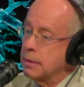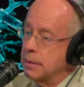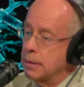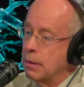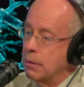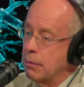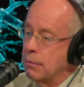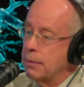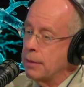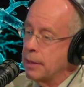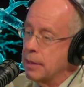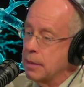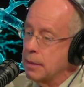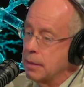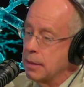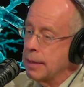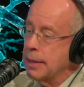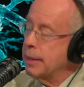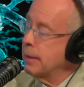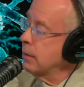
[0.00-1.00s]
the only
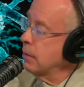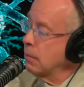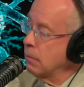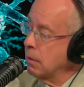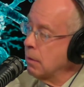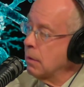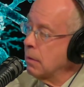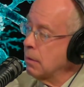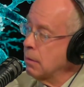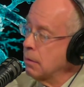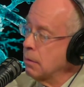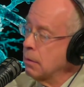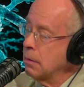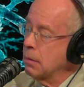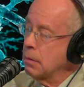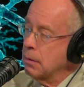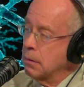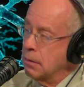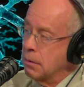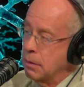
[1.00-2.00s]
study in the world
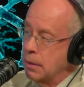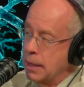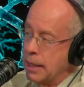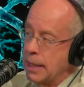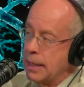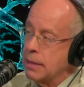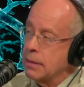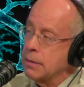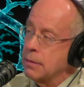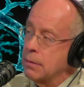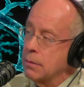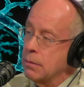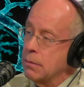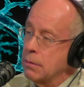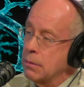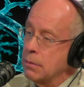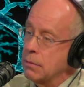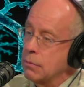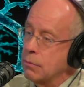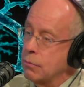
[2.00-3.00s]
that has those